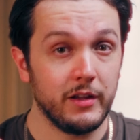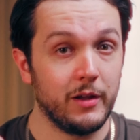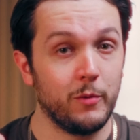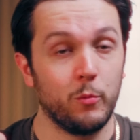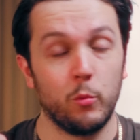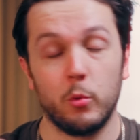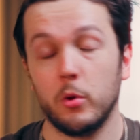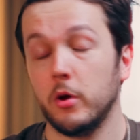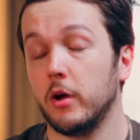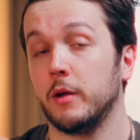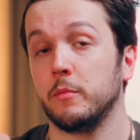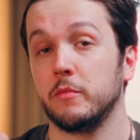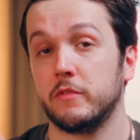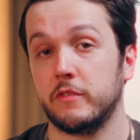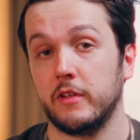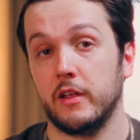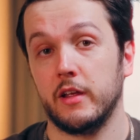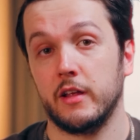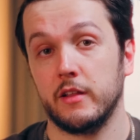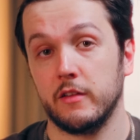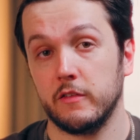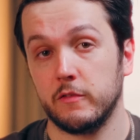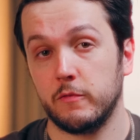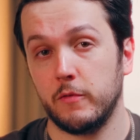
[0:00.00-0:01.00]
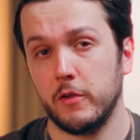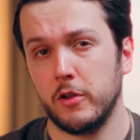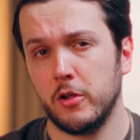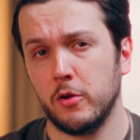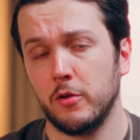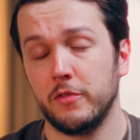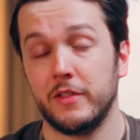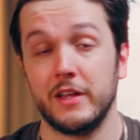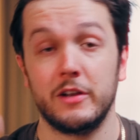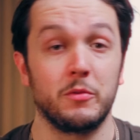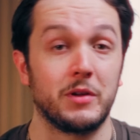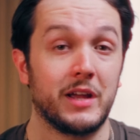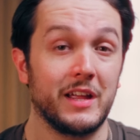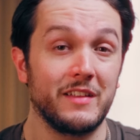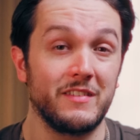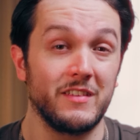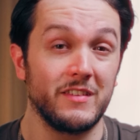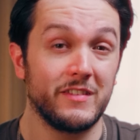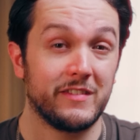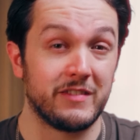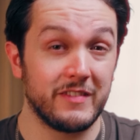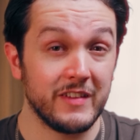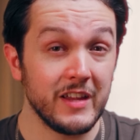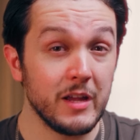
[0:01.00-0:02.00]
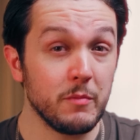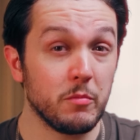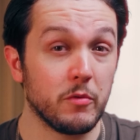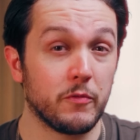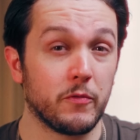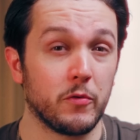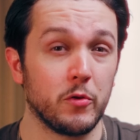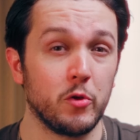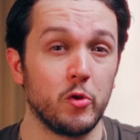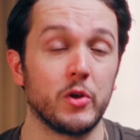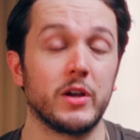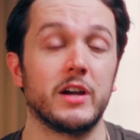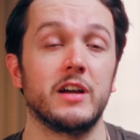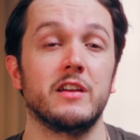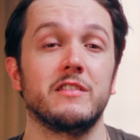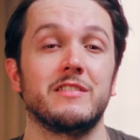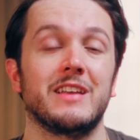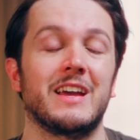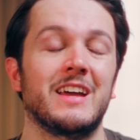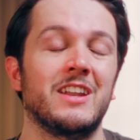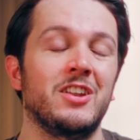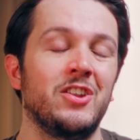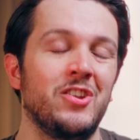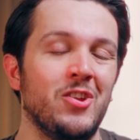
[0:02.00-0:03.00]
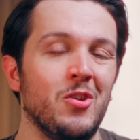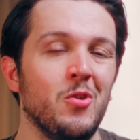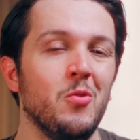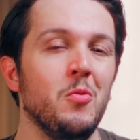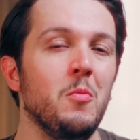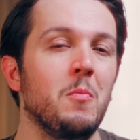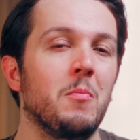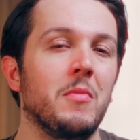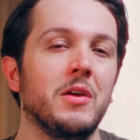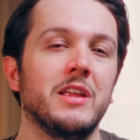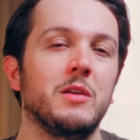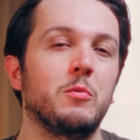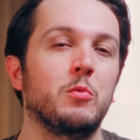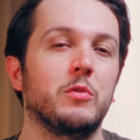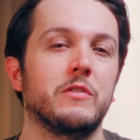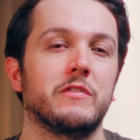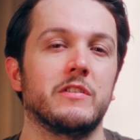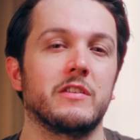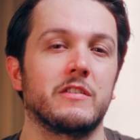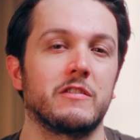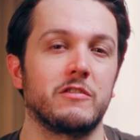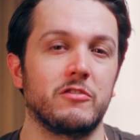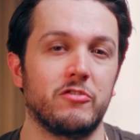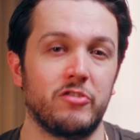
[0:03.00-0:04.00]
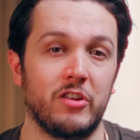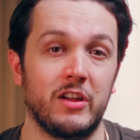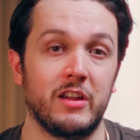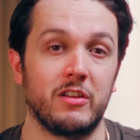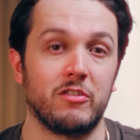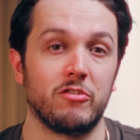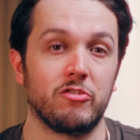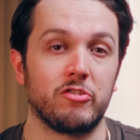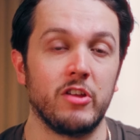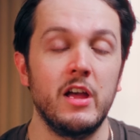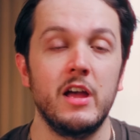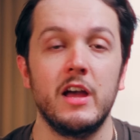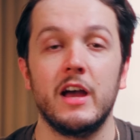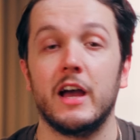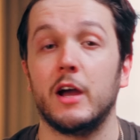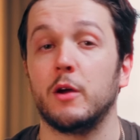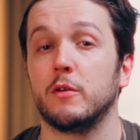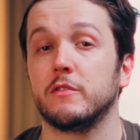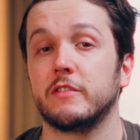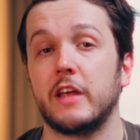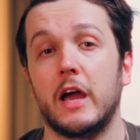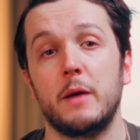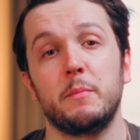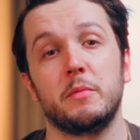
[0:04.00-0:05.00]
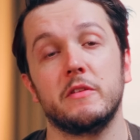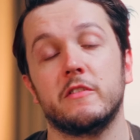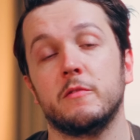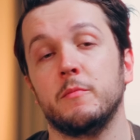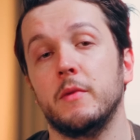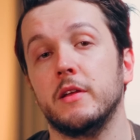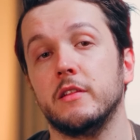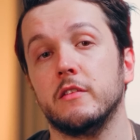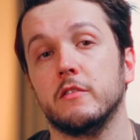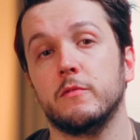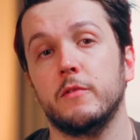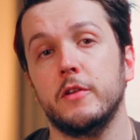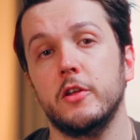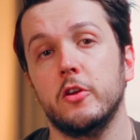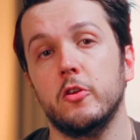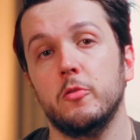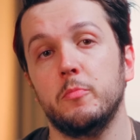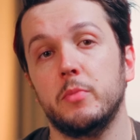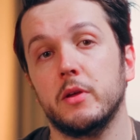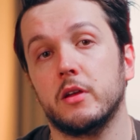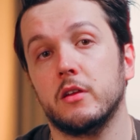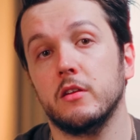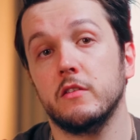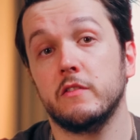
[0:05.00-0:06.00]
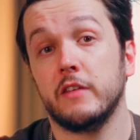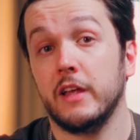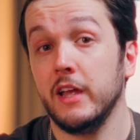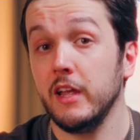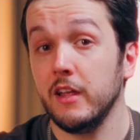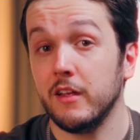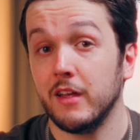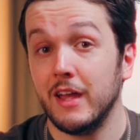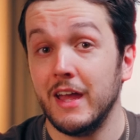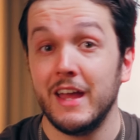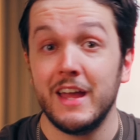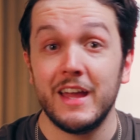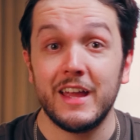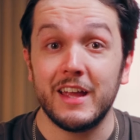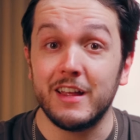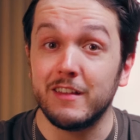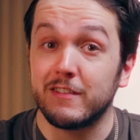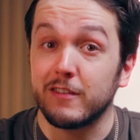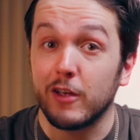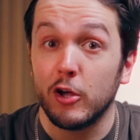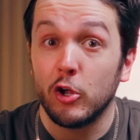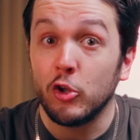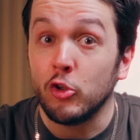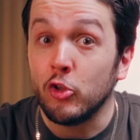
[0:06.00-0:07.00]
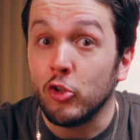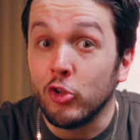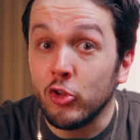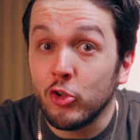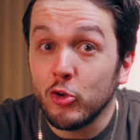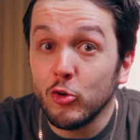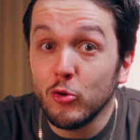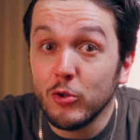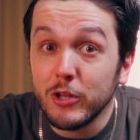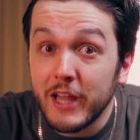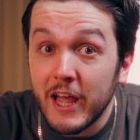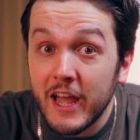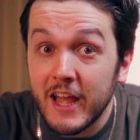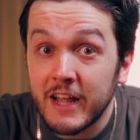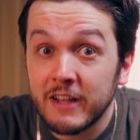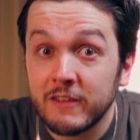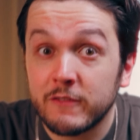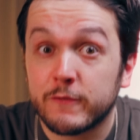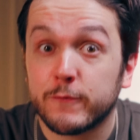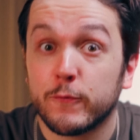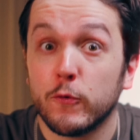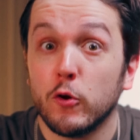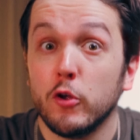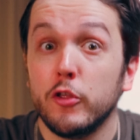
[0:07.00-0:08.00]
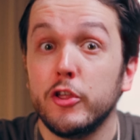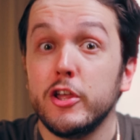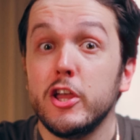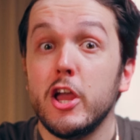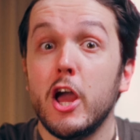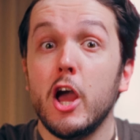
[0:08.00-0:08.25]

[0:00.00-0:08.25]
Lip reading: in what I'm saying in this video, they don't get to see it before you guys, and no money was exchanged. I was happy to make this video because, hey, it's a new lens for the